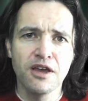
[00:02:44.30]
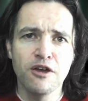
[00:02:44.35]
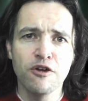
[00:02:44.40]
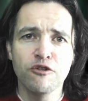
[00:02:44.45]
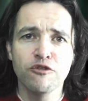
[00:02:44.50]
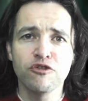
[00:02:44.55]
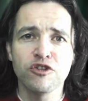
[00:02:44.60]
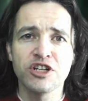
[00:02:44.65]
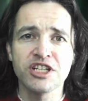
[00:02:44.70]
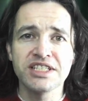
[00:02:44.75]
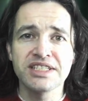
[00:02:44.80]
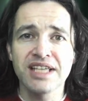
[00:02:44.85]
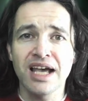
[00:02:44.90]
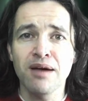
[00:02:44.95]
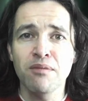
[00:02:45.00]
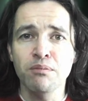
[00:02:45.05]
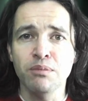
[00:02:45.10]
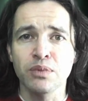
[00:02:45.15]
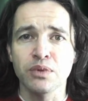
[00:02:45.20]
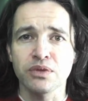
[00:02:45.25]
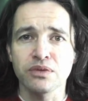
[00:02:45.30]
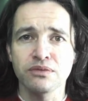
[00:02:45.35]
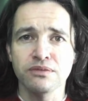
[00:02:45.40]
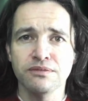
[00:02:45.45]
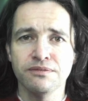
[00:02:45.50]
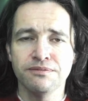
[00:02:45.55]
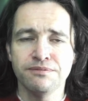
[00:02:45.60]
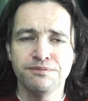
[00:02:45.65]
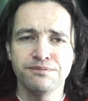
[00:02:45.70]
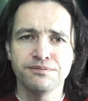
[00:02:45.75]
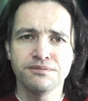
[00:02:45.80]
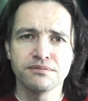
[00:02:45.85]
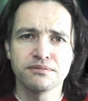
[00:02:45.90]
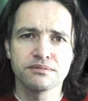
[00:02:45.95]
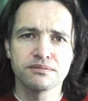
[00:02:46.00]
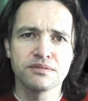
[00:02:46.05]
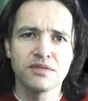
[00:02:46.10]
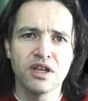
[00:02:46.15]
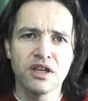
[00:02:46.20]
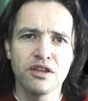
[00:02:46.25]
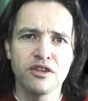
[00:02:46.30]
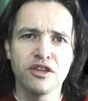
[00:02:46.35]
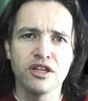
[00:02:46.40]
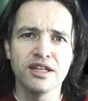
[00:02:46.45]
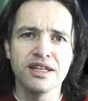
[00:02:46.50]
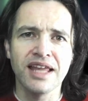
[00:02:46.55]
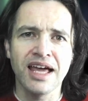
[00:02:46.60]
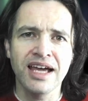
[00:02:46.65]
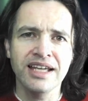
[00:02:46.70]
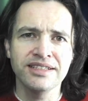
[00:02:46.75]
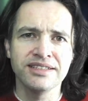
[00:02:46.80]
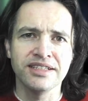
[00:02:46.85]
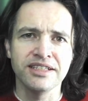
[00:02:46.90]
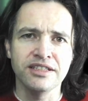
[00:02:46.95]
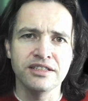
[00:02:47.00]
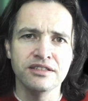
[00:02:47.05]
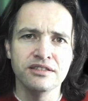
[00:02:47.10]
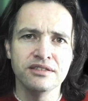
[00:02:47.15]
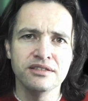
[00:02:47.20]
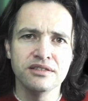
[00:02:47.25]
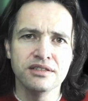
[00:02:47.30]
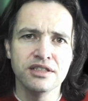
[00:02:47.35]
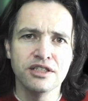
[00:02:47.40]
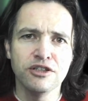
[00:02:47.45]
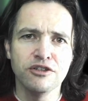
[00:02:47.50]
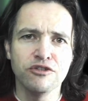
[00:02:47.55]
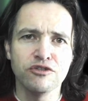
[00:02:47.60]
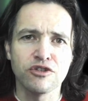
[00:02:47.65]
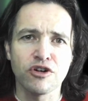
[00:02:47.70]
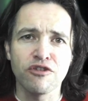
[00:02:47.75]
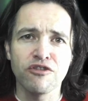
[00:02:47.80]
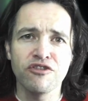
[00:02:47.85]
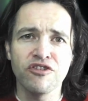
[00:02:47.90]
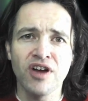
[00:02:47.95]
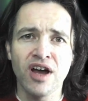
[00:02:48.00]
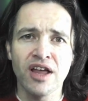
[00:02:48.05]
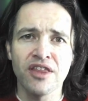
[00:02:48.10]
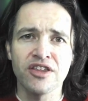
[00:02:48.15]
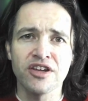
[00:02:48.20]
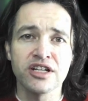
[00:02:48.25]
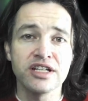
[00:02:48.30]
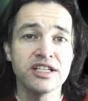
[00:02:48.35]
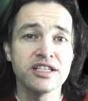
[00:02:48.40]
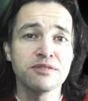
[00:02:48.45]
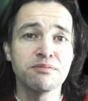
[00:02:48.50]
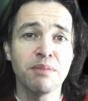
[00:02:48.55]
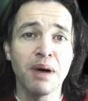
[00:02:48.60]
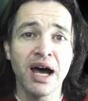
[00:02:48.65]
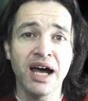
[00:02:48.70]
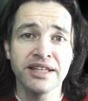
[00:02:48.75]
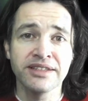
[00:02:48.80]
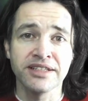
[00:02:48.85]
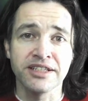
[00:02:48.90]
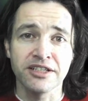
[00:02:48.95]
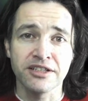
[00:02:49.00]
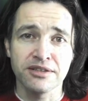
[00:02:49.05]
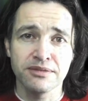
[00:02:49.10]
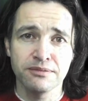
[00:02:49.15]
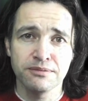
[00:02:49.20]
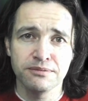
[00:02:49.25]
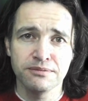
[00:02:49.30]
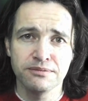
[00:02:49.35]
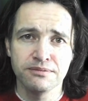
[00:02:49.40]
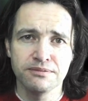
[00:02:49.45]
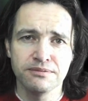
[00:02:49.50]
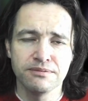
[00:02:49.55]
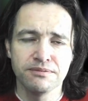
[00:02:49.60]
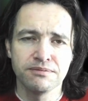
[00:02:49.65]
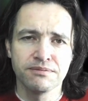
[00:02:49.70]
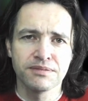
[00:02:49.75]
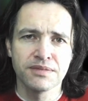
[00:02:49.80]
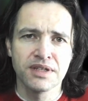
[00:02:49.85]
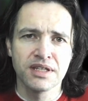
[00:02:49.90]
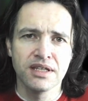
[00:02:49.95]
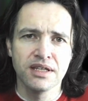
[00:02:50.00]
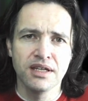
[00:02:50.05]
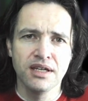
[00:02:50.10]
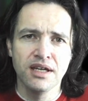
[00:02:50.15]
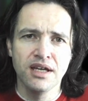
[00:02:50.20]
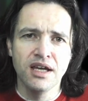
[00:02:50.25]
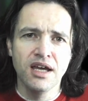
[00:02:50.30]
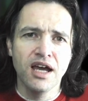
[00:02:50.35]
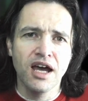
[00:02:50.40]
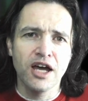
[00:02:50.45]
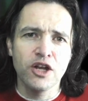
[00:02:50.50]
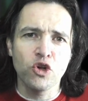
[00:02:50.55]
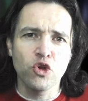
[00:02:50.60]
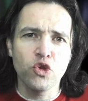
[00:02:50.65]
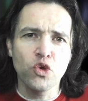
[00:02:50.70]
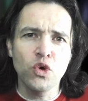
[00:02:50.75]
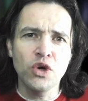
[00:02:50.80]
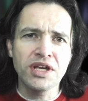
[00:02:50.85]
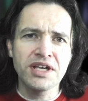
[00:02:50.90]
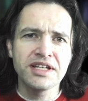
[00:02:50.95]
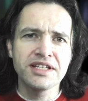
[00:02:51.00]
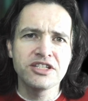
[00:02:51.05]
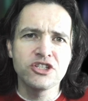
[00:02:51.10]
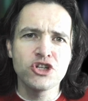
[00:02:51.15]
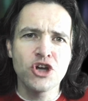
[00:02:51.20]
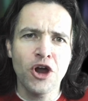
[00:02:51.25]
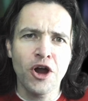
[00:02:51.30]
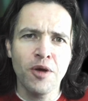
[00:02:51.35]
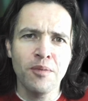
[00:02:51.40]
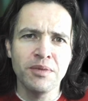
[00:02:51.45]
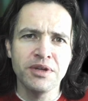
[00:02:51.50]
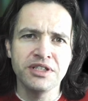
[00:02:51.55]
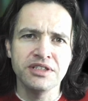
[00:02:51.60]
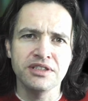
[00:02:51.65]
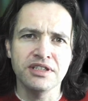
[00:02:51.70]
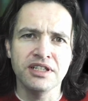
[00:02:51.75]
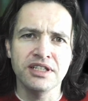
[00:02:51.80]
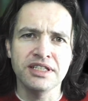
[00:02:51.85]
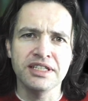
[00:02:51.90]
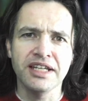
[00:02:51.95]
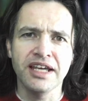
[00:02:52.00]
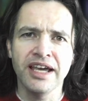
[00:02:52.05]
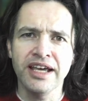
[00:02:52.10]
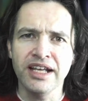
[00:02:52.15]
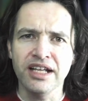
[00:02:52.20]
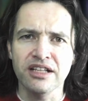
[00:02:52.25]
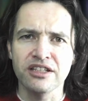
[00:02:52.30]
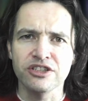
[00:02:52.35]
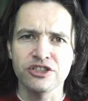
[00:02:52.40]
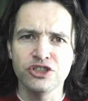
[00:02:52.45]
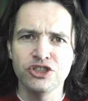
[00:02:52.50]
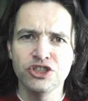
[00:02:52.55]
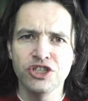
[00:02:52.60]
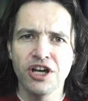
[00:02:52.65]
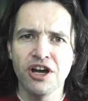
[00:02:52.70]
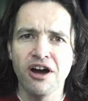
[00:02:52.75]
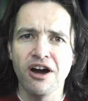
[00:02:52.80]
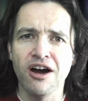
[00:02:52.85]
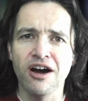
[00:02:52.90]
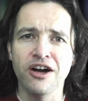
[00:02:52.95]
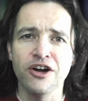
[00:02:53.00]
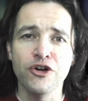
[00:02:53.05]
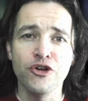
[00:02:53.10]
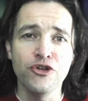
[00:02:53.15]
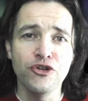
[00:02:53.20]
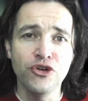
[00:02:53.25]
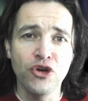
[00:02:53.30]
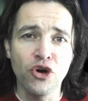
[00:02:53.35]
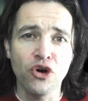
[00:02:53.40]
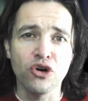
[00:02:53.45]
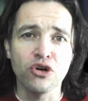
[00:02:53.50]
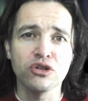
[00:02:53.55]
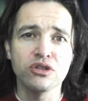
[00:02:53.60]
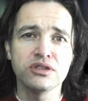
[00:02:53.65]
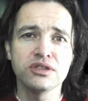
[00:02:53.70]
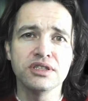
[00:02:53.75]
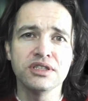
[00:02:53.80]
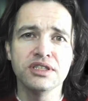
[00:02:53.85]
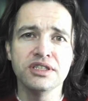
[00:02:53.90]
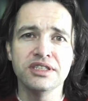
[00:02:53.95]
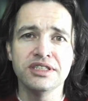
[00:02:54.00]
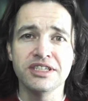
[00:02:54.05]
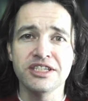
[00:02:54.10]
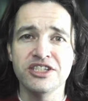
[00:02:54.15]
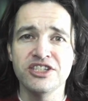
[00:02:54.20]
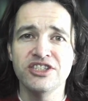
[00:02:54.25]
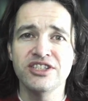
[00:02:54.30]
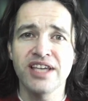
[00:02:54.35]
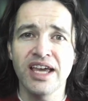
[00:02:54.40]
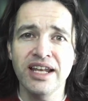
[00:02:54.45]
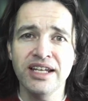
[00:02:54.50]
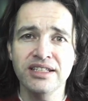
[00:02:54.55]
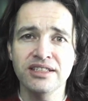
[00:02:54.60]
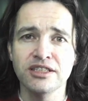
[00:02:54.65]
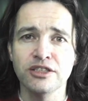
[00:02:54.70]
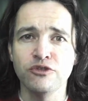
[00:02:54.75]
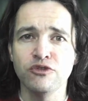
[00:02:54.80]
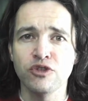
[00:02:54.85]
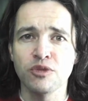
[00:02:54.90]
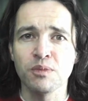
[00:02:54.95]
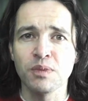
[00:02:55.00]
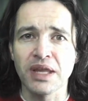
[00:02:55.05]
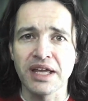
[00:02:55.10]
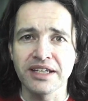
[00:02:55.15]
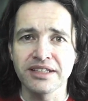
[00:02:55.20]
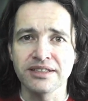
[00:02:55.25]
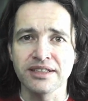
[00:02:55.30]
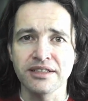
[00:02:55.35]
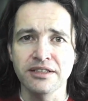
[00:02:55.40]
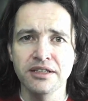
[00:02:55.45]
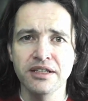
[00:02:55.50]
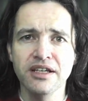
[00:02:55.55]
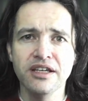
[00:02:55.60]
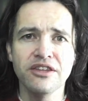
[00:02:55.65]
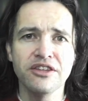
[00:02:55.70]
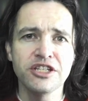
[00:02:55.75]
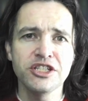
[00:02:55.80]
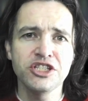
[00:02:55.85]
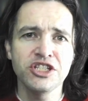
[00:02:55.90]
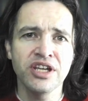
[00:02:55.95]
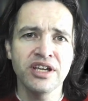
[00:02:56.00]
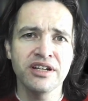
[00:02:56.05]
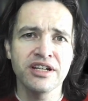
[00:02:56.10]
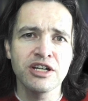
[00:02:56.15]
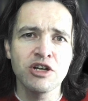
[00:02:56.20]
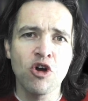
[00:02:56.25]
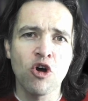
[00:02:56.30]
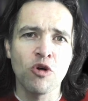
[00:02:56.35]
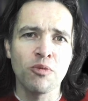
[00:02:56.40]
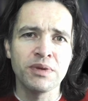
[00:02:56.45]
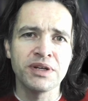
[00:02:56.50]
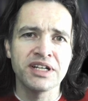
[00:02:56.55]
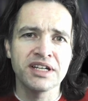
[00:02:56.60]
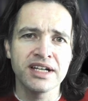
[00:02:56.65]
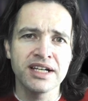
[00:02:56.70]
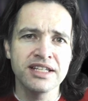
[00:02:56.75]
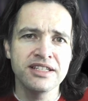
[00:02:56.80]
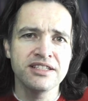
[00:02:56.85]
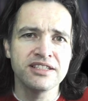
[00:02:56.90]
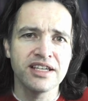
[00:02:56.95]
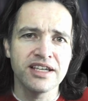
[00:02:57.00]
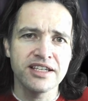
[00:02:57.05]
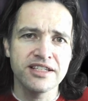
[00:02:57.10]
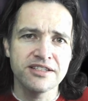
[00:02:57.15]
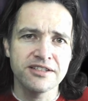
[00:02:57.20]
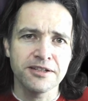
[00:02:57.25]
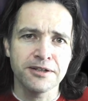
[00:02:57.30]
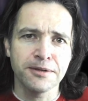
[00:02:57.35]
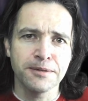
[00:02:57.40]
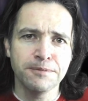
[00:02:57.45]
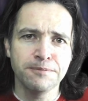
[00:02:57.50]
For example, the Latin for father is pater. And although German and English are not descended from Latin, they share a common ancestor.